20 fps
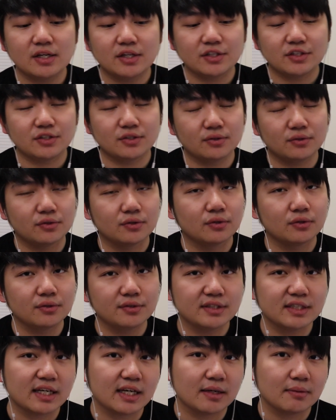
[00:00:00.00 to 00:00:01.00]
So the whole
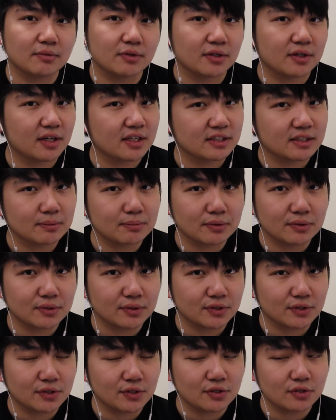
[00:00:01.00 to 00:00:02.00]
time, they're not
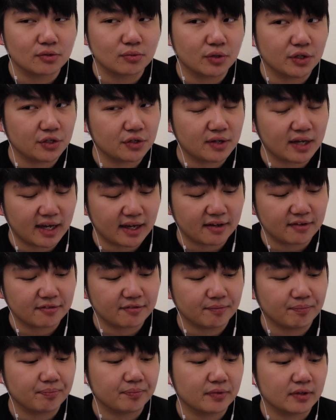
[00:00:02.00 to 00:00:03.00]
supposed to know what you have.